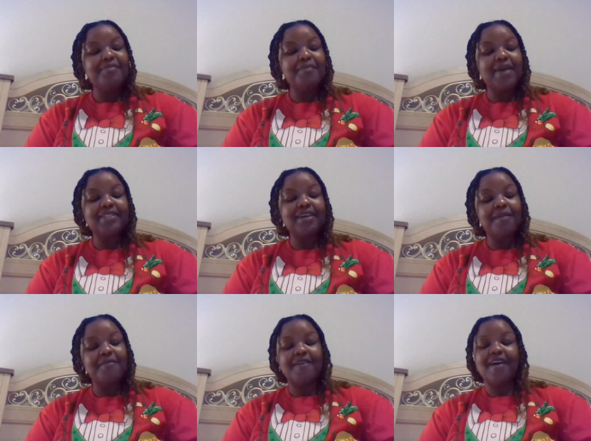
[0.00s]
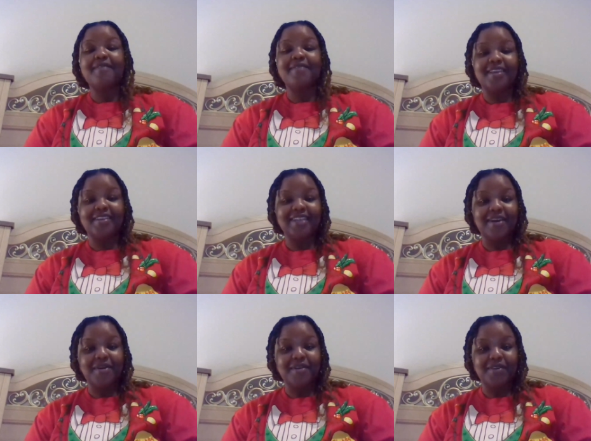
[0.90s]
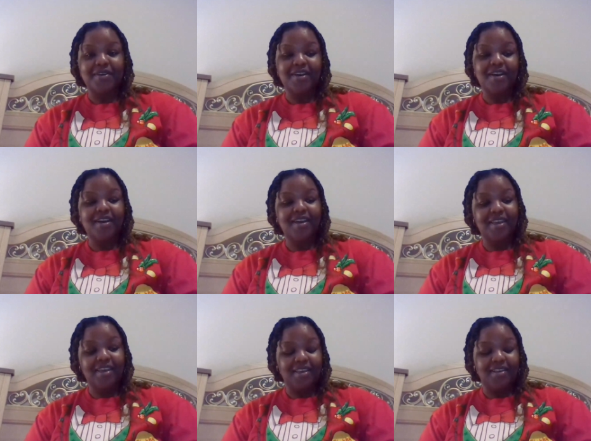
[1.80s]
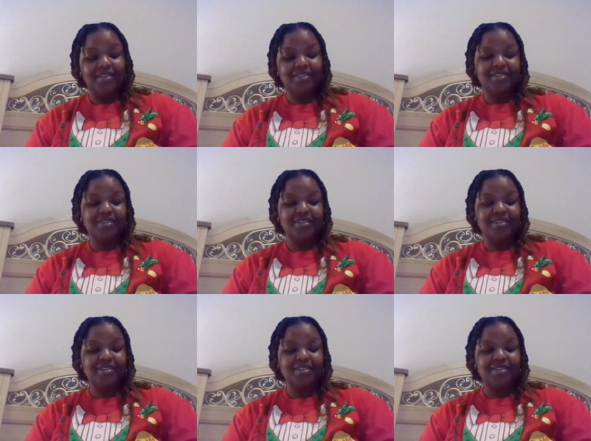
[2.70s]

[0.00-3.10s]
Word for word: my top five things, however, is